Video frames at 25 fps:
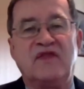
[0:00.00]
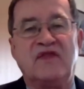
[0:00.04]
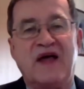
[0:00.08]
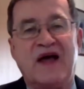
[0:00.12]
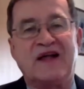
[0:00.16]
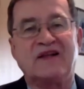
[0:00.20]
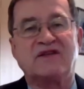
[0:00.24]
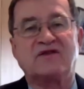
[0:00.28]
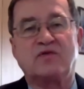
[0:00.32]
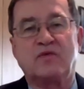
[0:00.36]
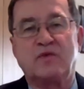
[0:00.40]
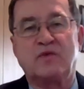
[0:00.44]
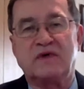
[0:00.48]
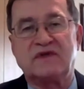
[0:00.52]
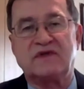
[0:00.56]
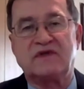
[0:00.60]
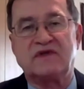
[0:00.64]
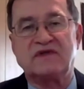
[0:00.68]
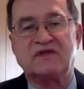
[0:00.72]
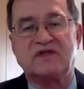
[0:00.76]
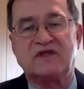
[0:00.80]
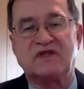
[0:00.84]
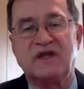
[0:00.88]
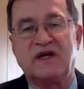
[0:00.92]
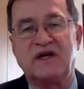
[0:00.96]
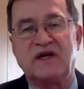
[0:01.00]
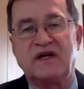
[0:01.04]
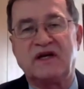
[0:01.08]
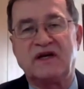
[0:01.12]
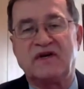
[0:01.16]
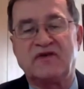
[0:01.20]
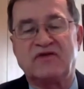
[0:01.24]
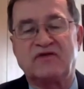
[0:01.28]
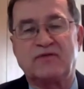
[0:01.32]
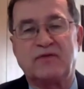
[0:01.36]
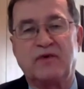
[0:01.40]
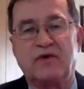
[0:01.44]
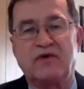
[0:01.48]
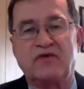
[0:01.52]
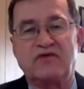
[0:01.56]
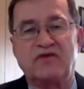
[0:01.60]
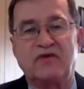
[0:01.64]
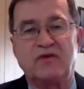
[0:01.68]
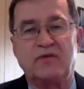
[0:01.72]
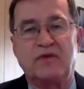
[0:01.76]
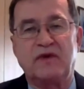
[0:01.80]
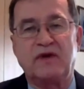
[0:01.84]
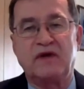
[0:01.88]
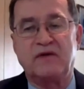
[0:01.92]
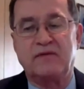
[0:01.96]
That's what the study is supposed
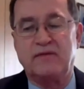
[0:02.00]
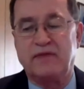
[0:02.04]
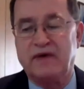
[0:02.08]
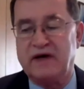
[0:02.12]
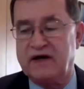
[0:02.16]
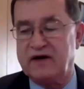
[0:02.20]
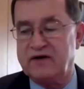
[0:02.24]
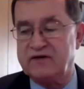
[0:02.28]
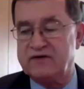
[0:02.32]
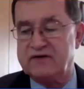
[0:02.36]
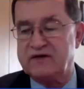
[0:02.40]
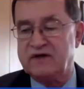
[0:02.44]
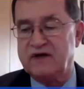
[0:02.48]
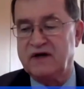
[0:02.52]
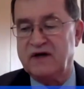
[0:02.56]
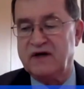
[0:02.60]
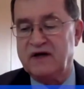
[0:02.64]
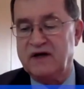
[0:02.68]
to be about,